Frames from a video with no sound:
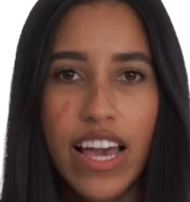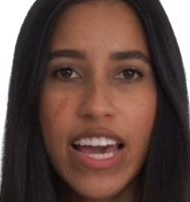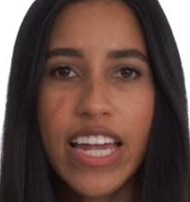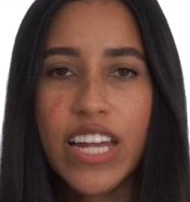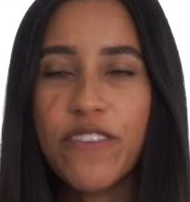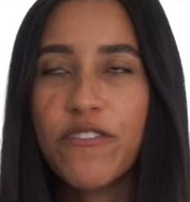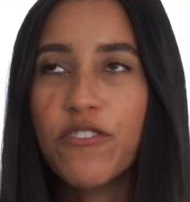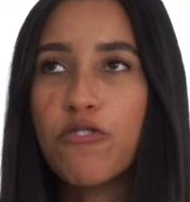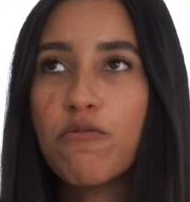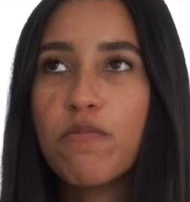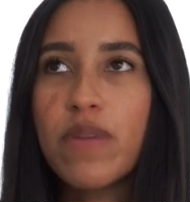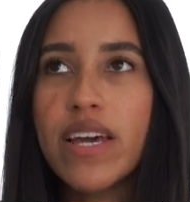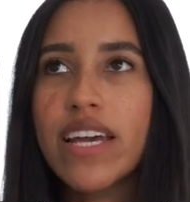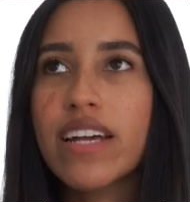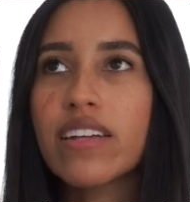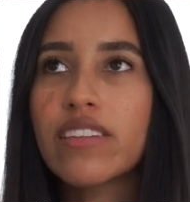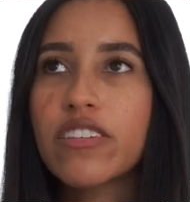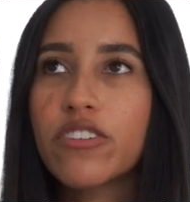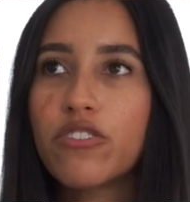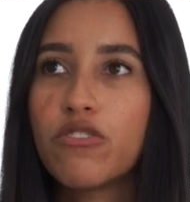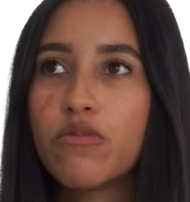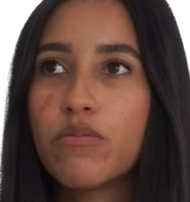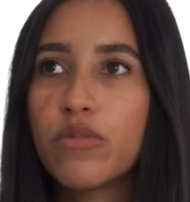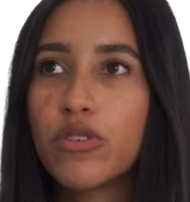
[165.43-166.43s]
And if you make
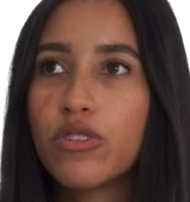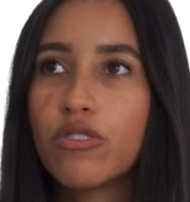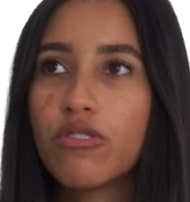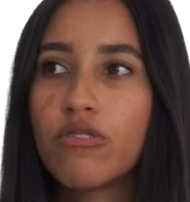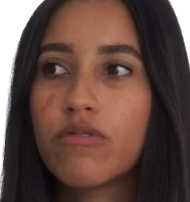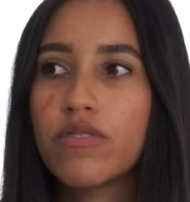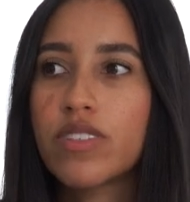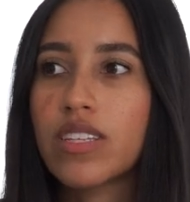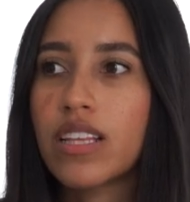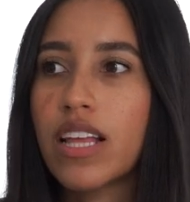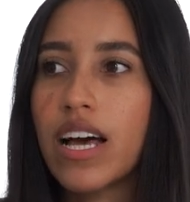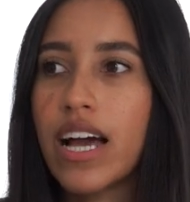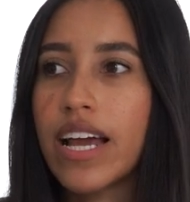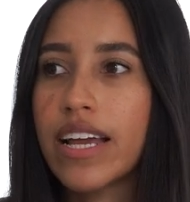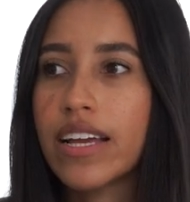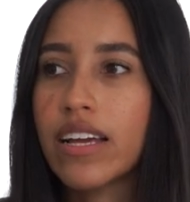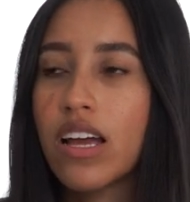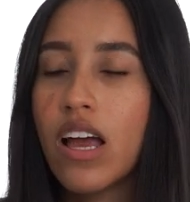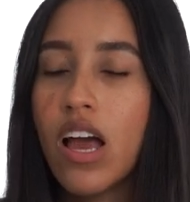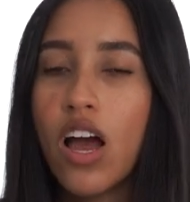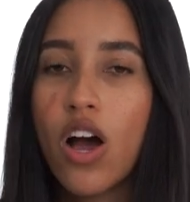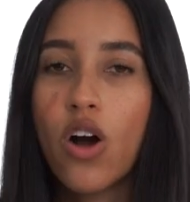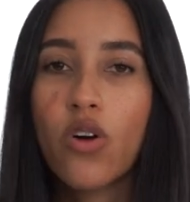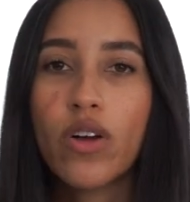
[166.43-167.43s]
little moves like,
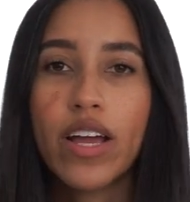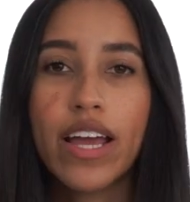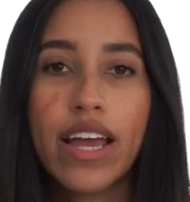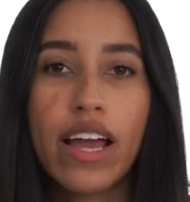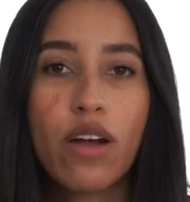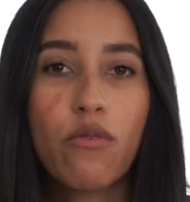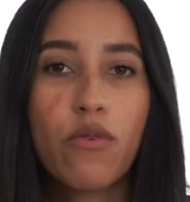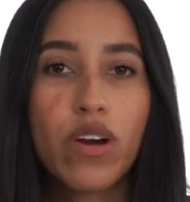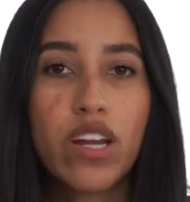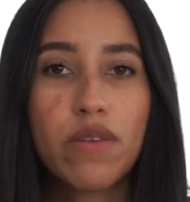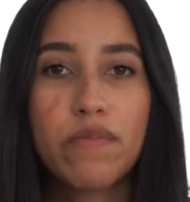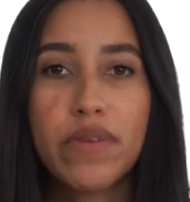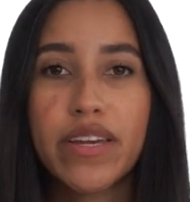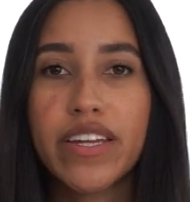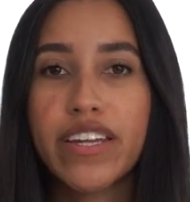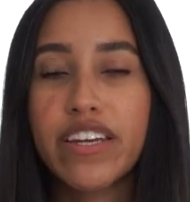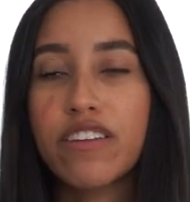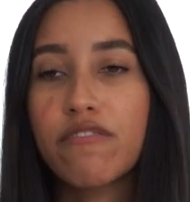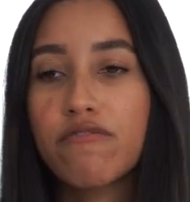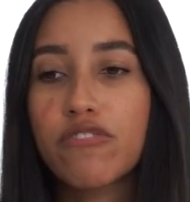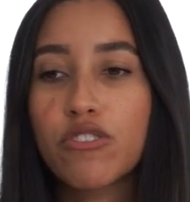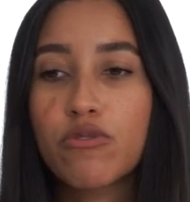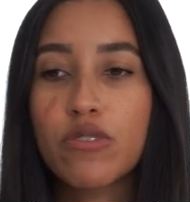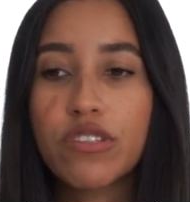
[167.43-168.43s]
okay, I want to be an
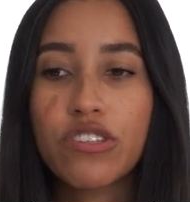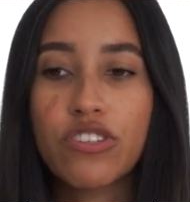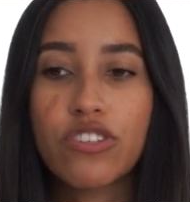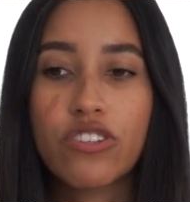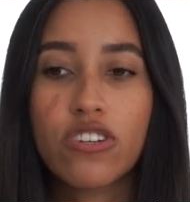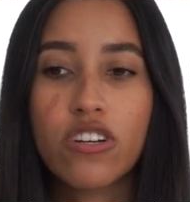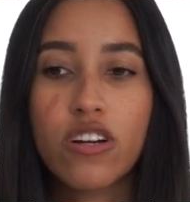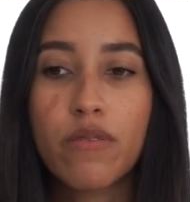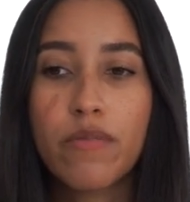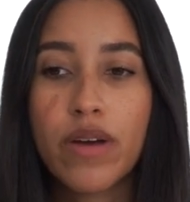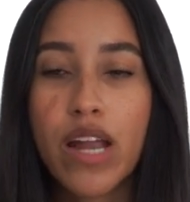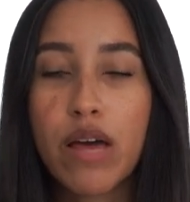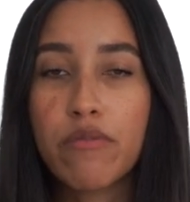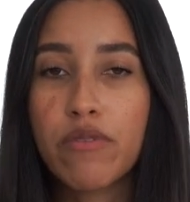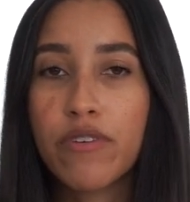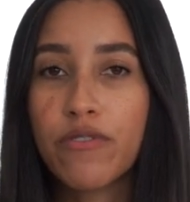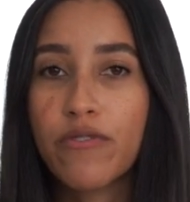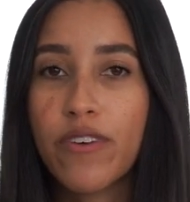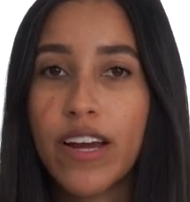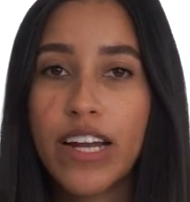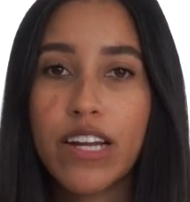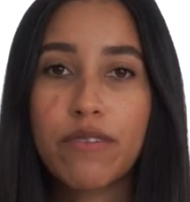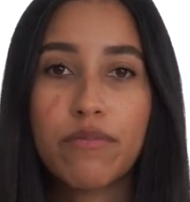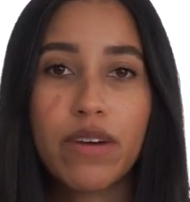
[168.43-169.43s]
influencer, but I'm
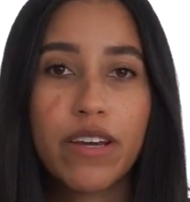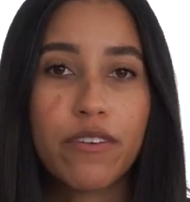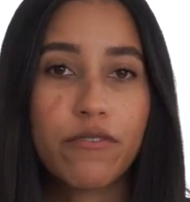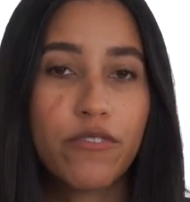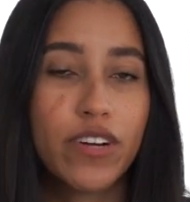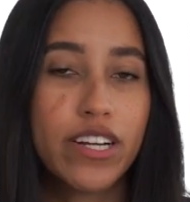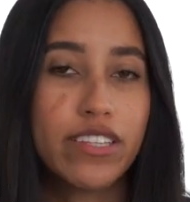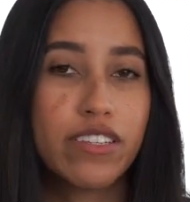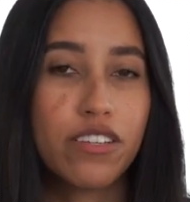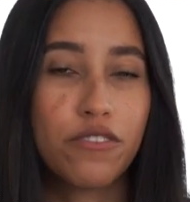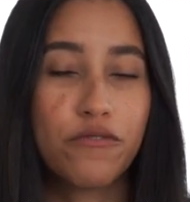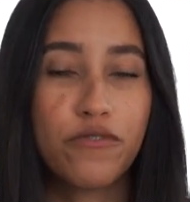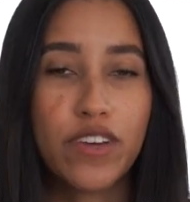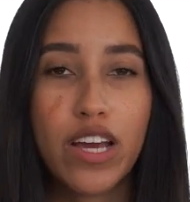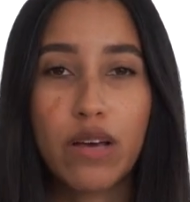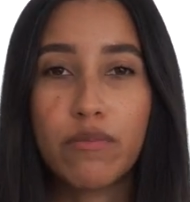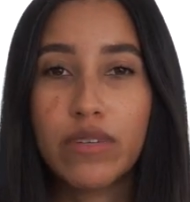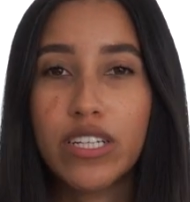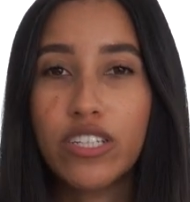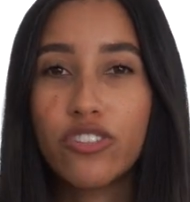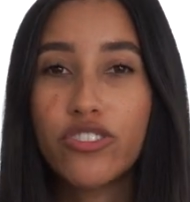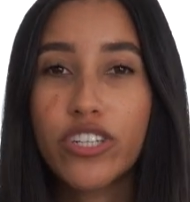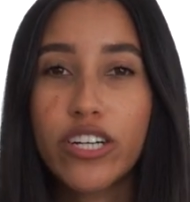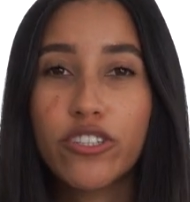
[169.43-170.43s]
afraid of my friends and
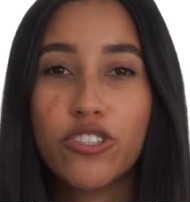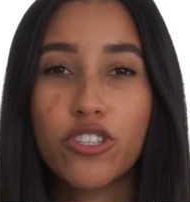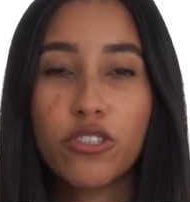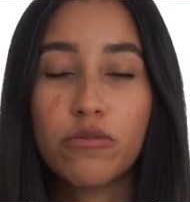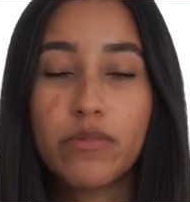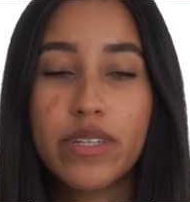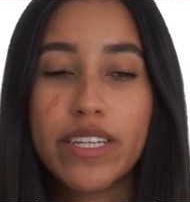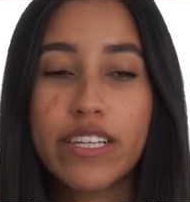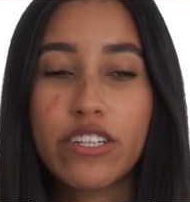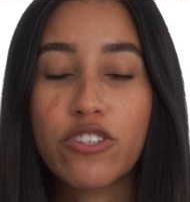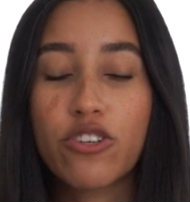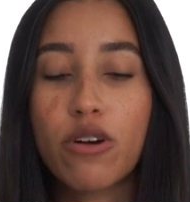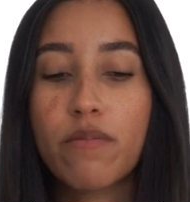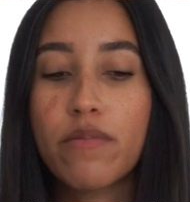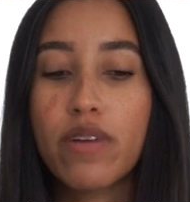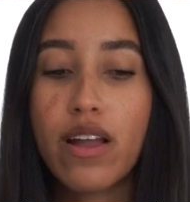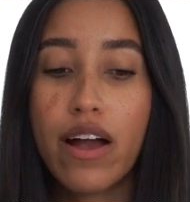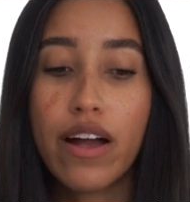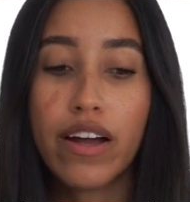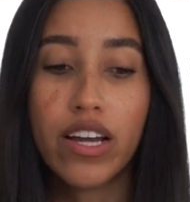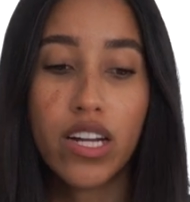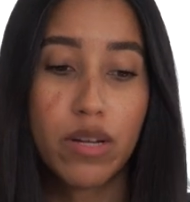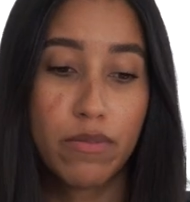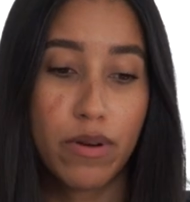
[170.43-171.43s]
family judging me, so I'm
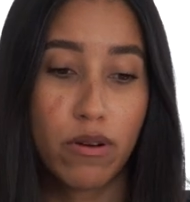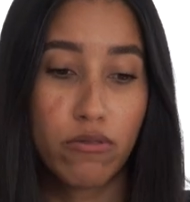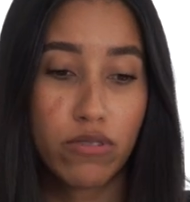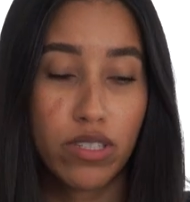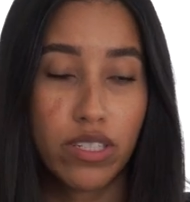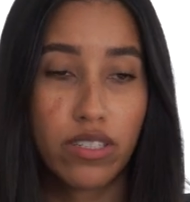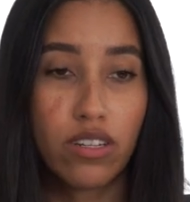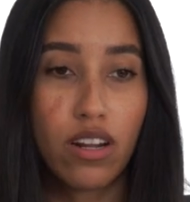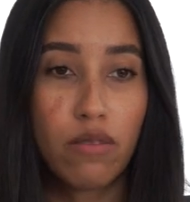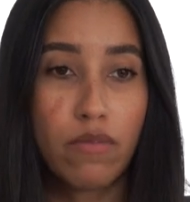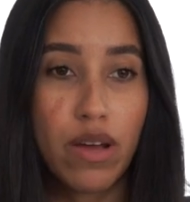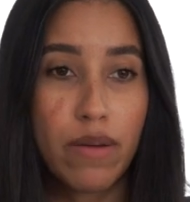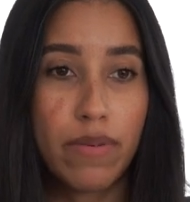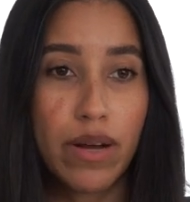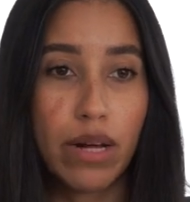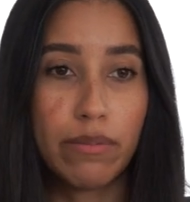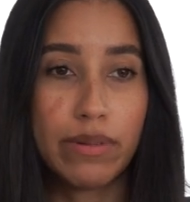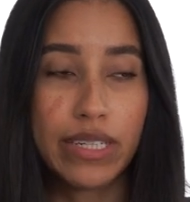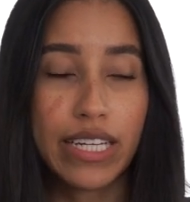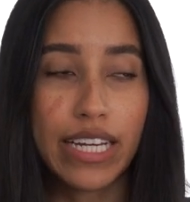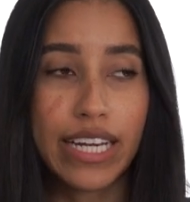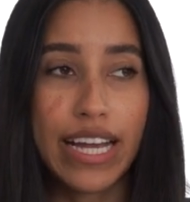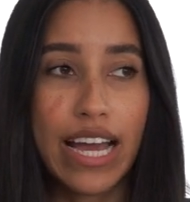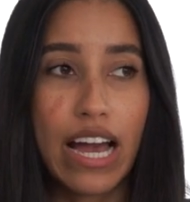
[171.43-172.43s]
not going to post it on my
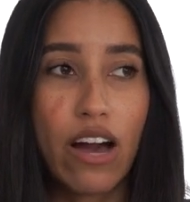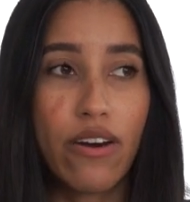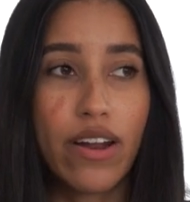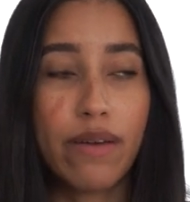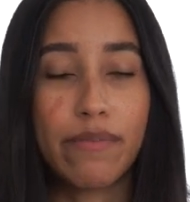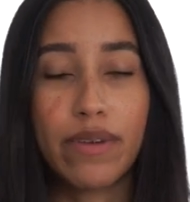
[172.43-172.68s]
public account.